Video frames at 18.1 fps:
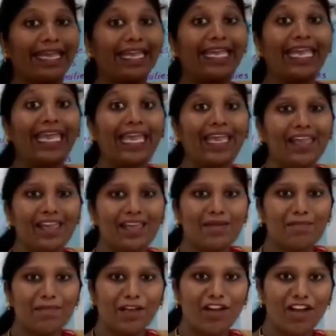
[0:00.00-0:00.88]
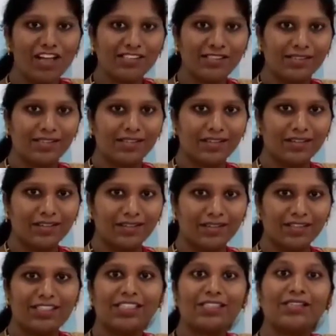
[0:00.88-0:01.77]
Key, because
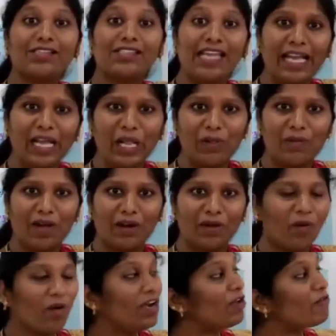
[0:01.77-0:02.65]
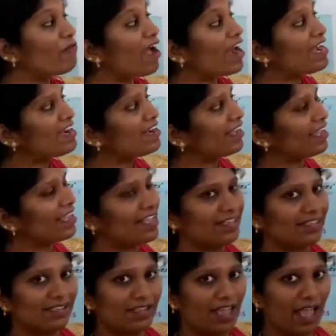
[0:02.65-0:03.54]
this is a single one. Only one
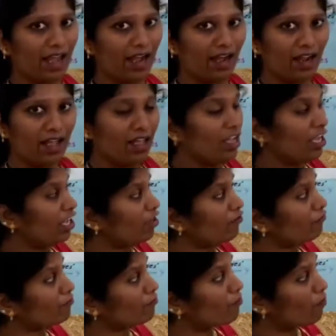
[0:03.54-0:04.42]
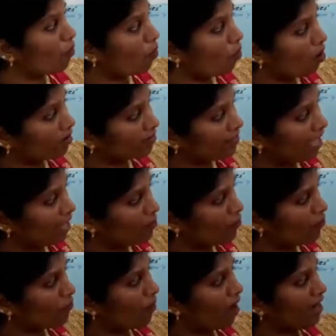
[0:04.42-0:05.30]
key is there. If more
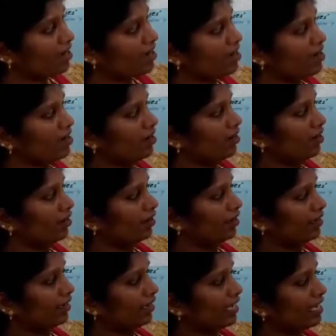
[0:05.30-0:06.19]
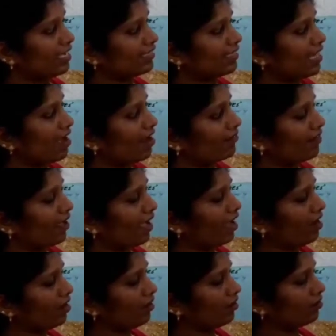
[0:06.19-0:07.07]
than one keys are
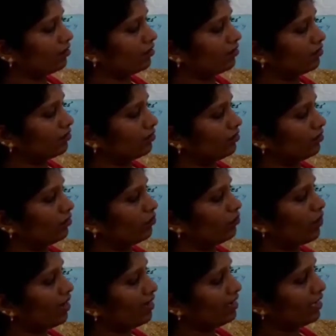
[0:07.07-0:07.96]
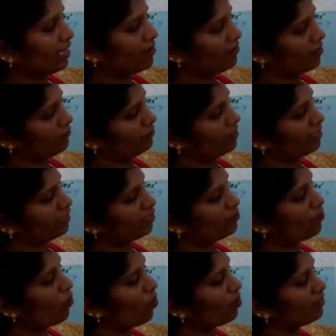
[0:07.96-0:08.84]
there, one key, if there
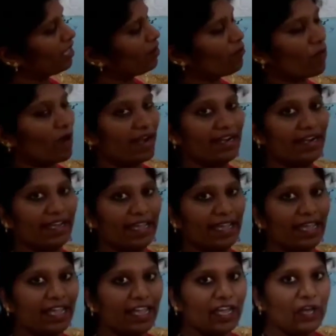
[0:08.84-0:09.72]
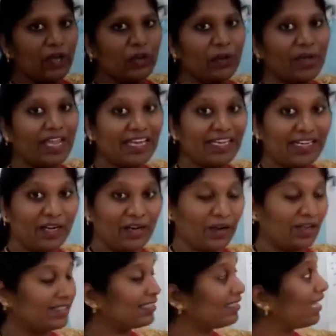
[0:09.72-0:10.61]
is more than one key, you can
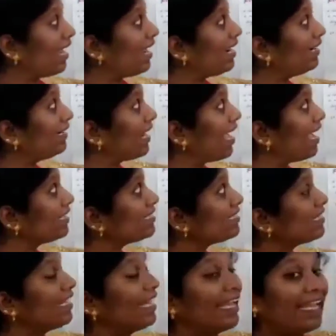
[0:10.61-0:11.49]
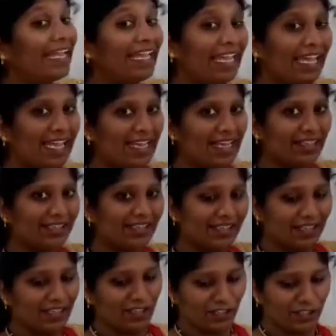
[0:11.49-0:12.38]
say it as keys.
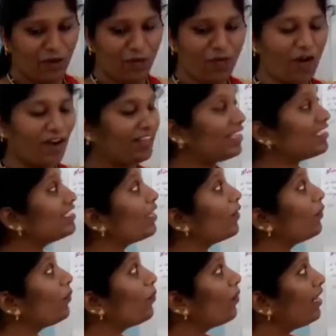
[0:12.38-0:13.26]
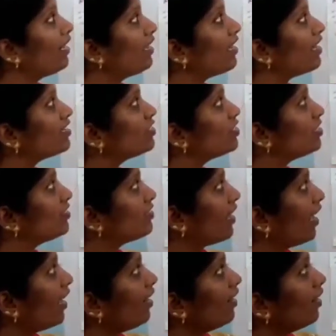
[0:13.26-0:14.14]
So what is the rule here,
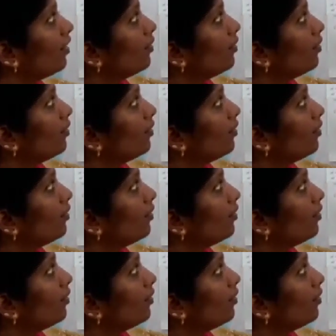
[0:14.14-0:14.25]
children?